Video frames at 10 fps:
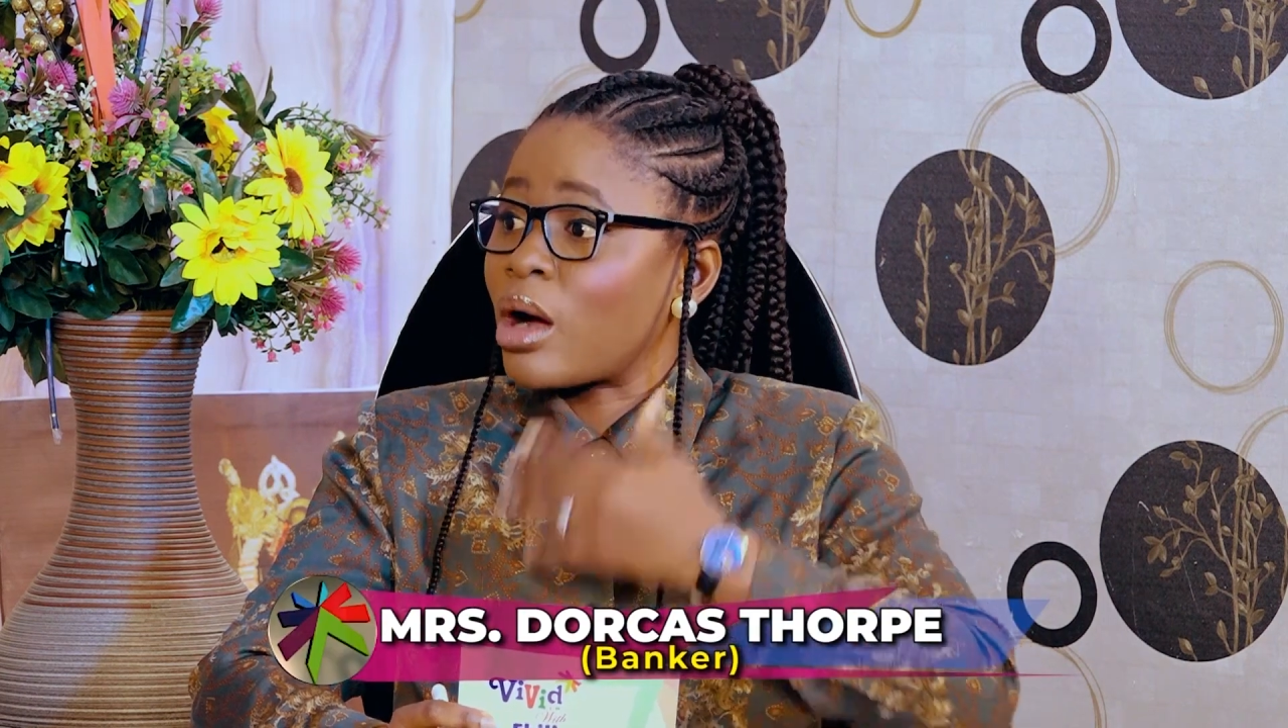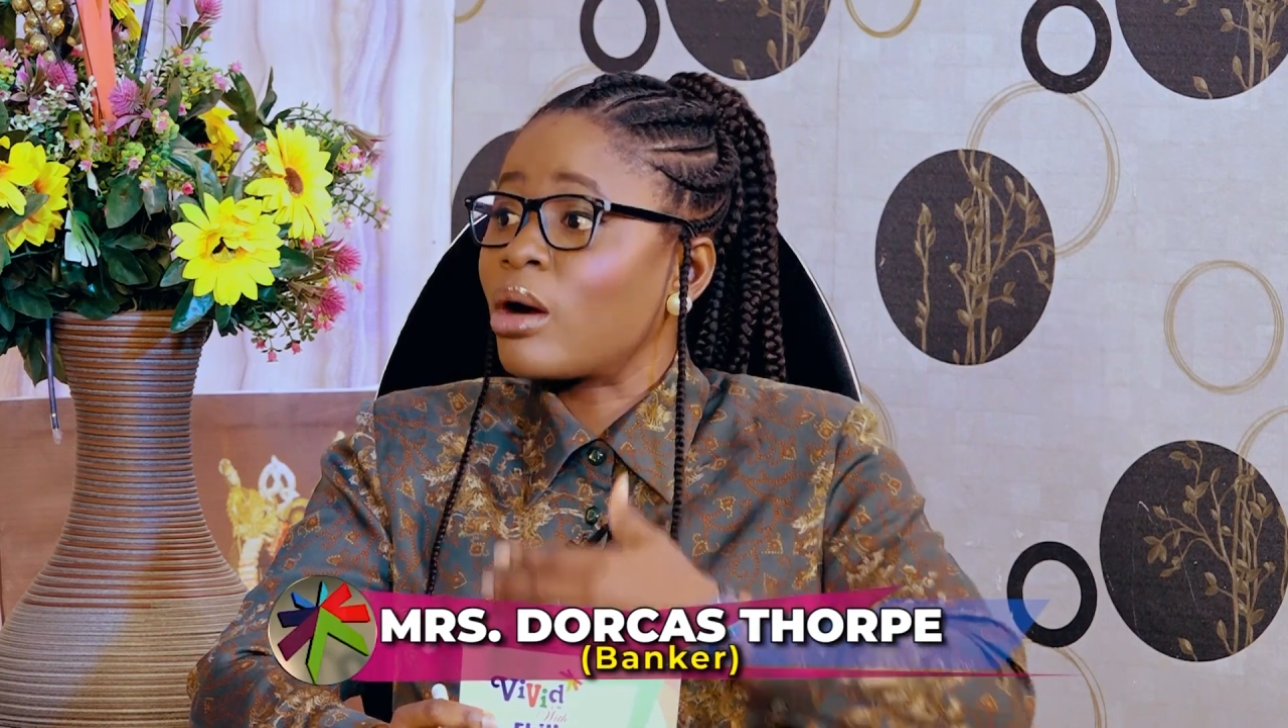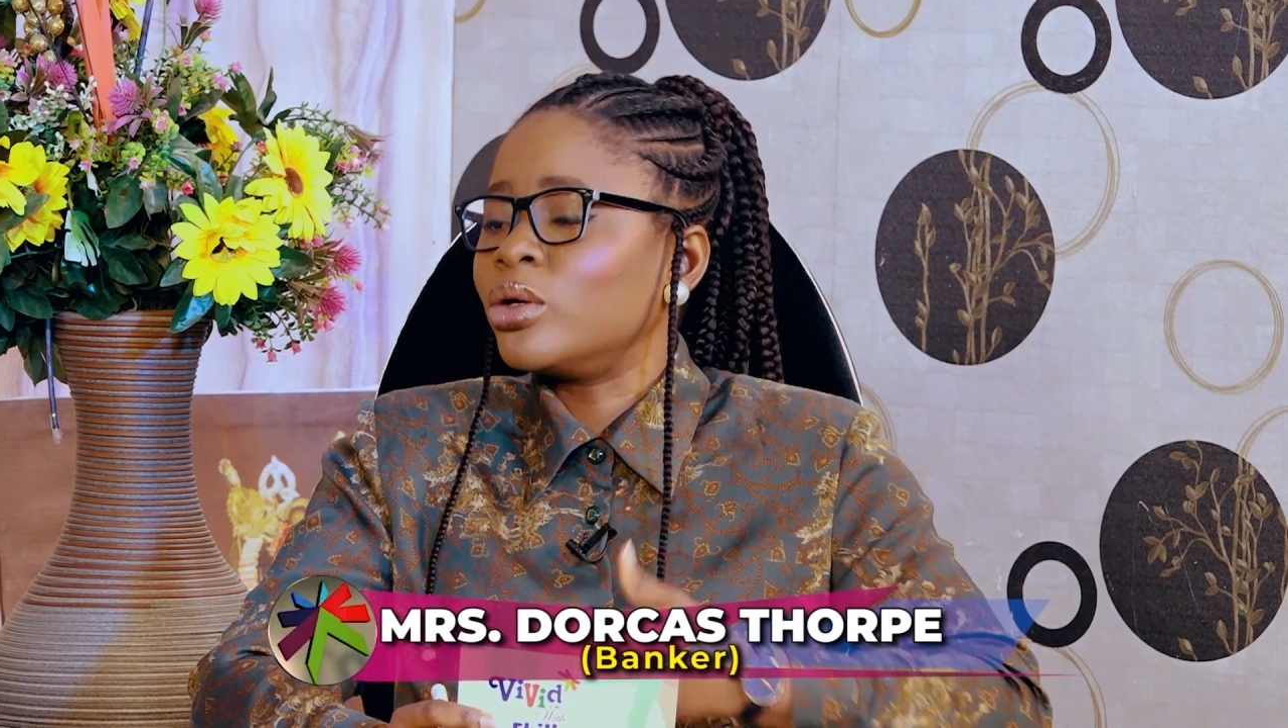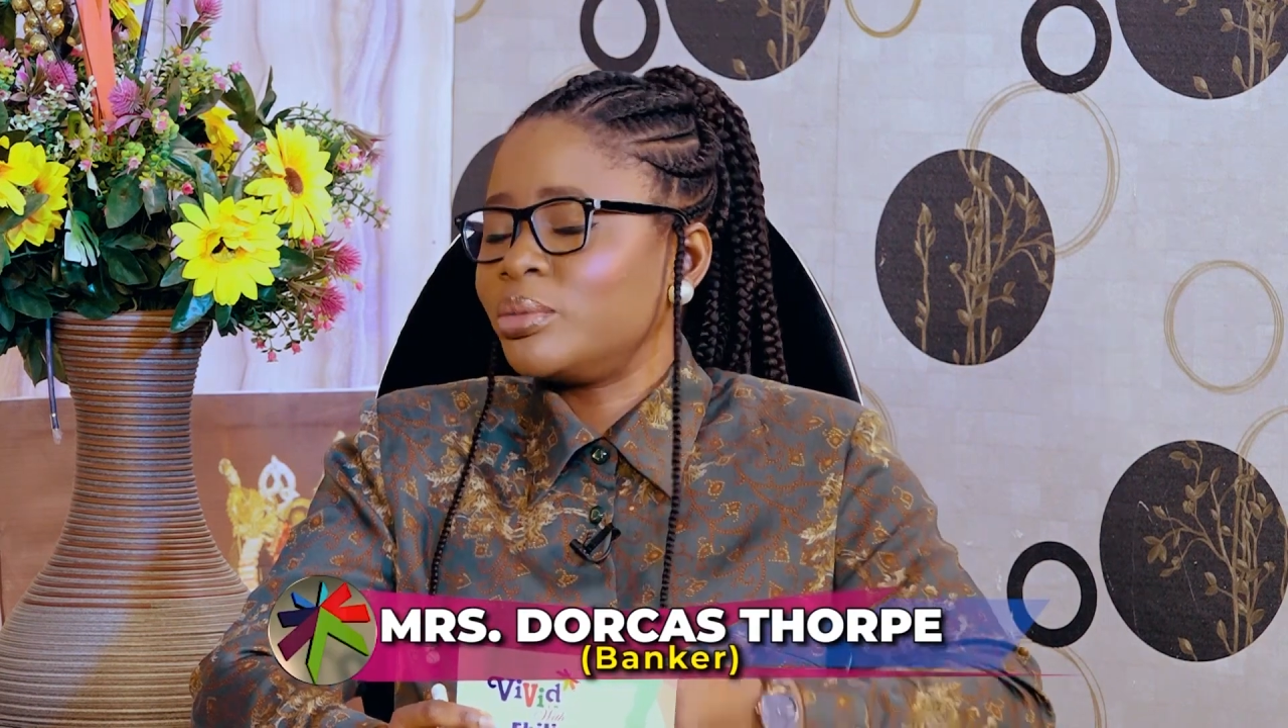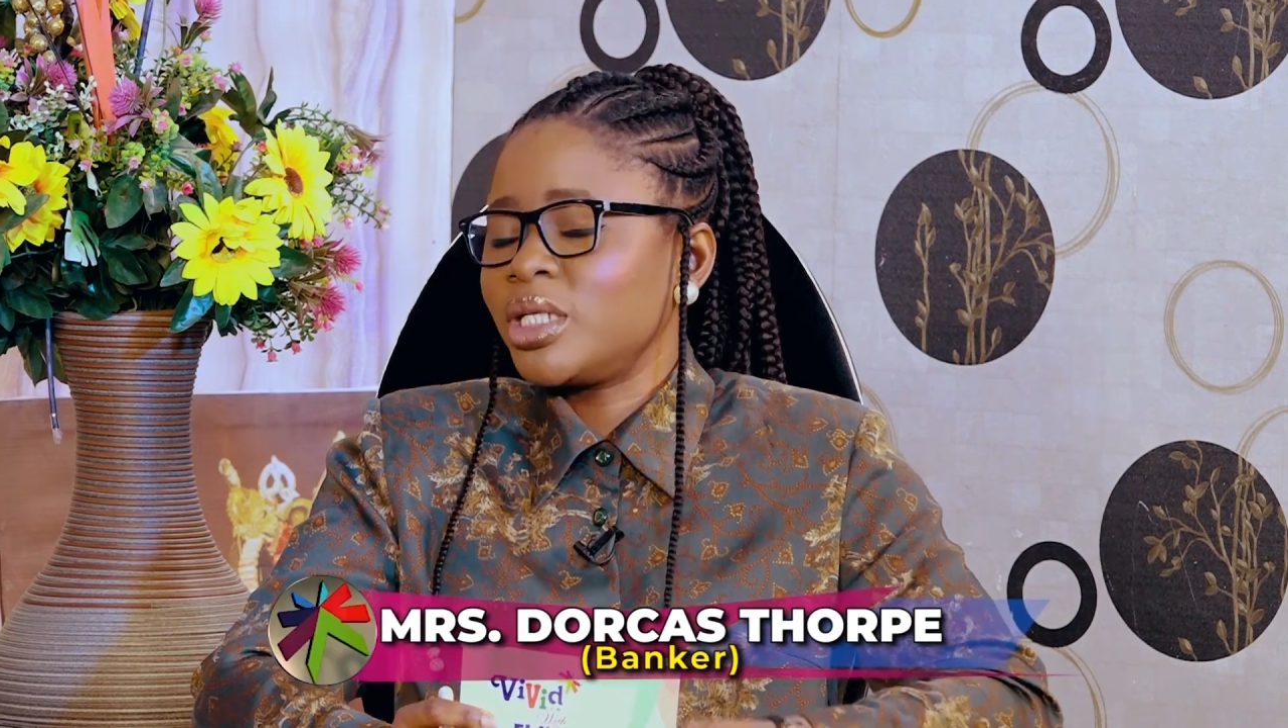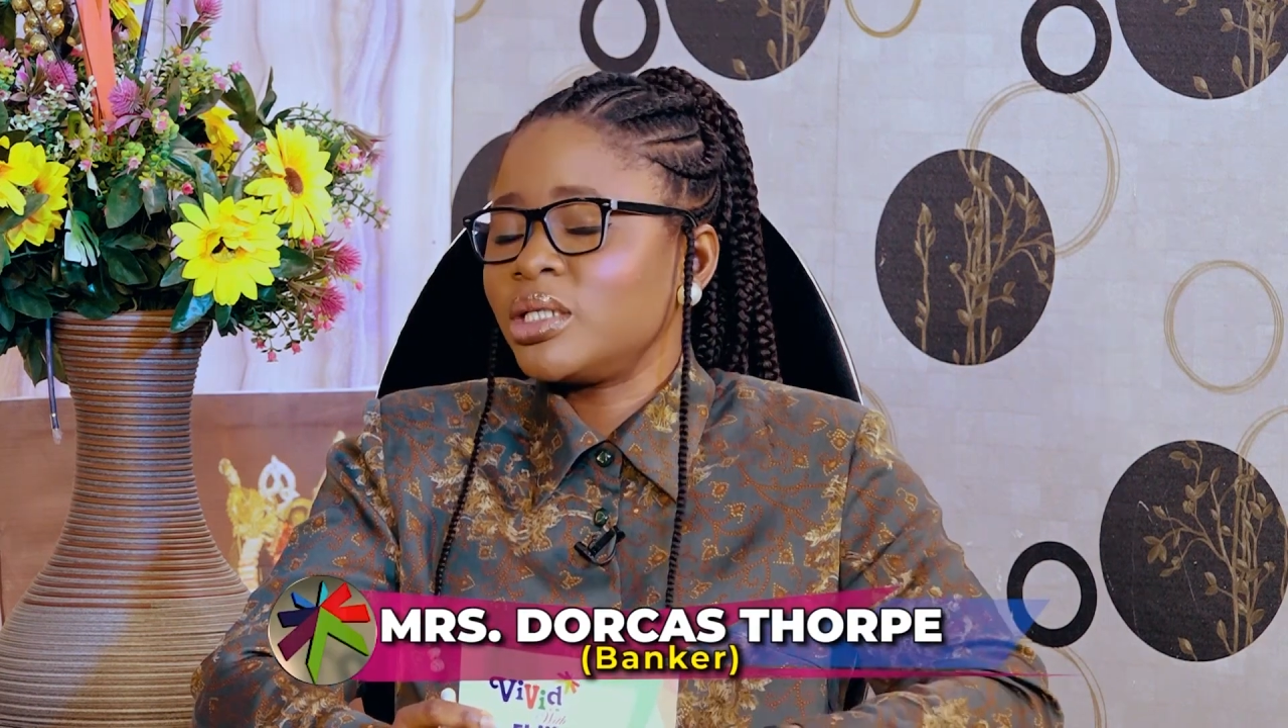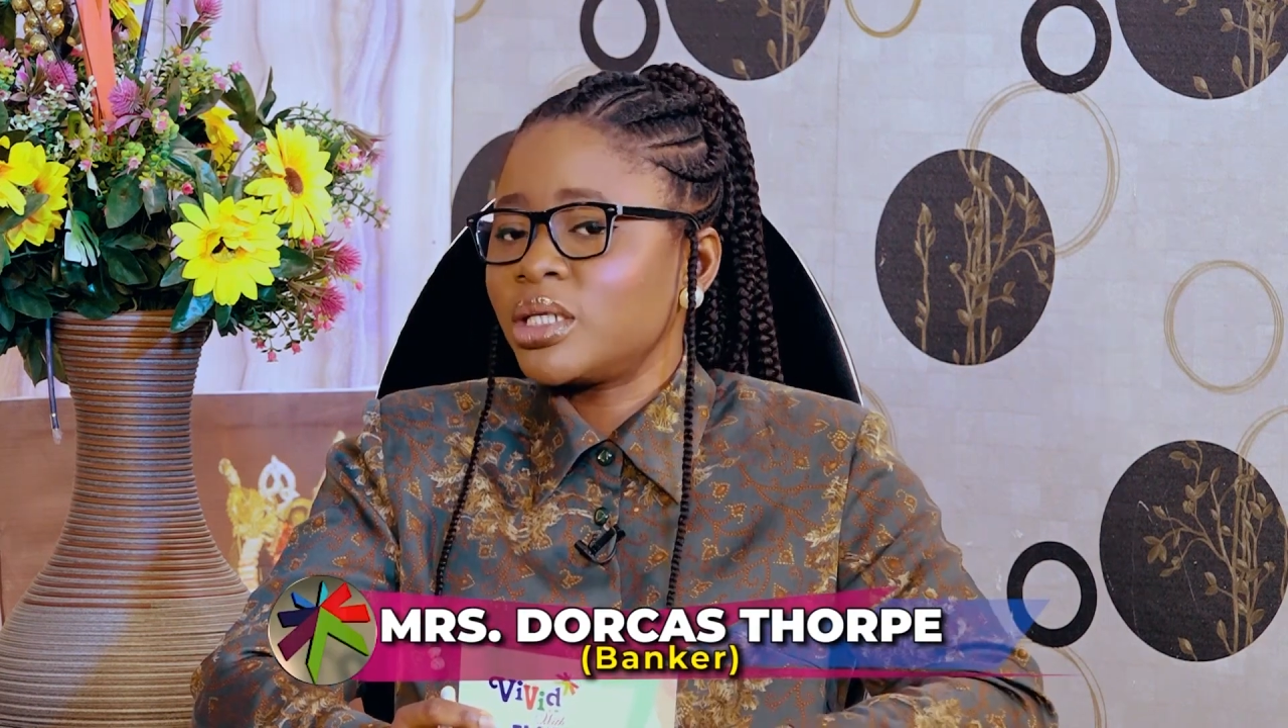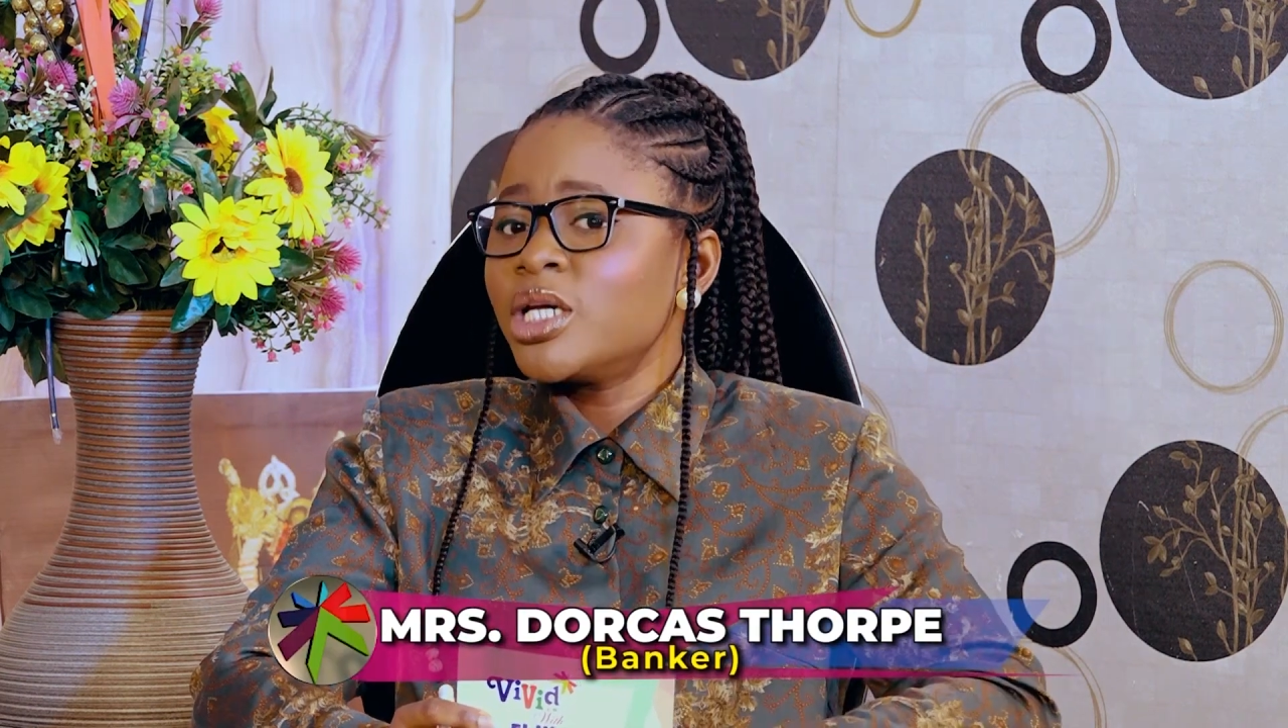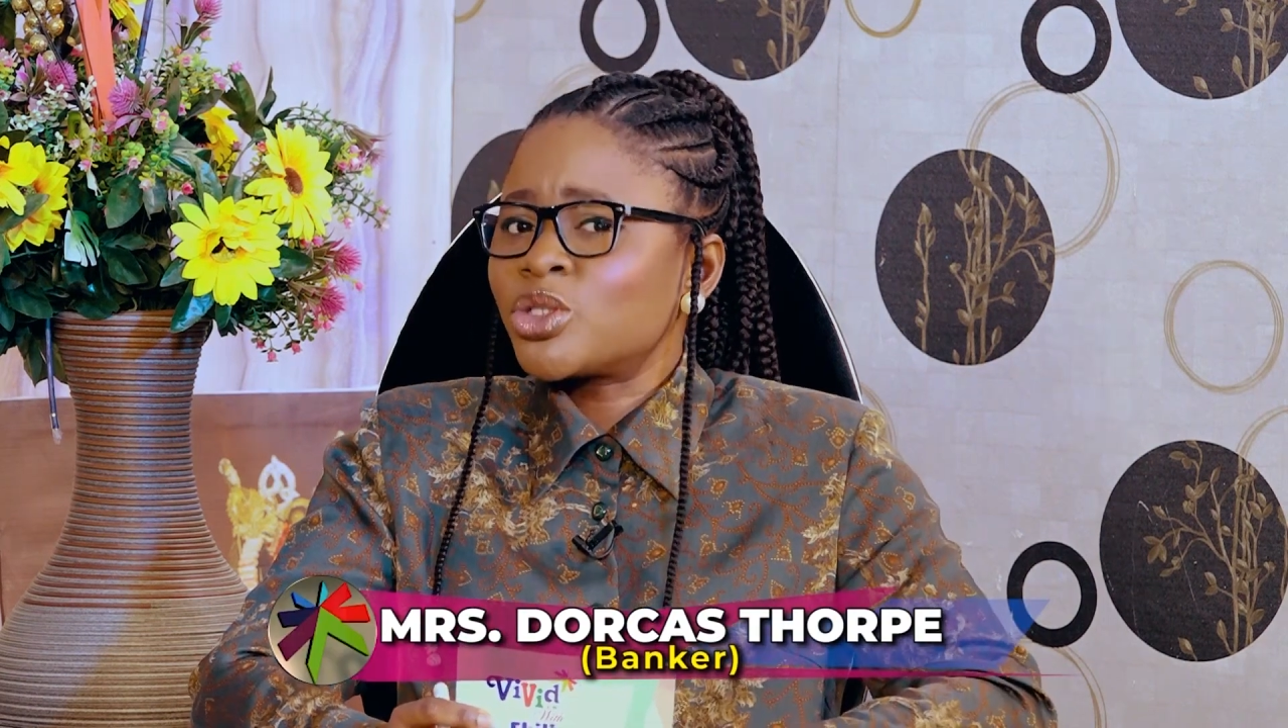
are on me.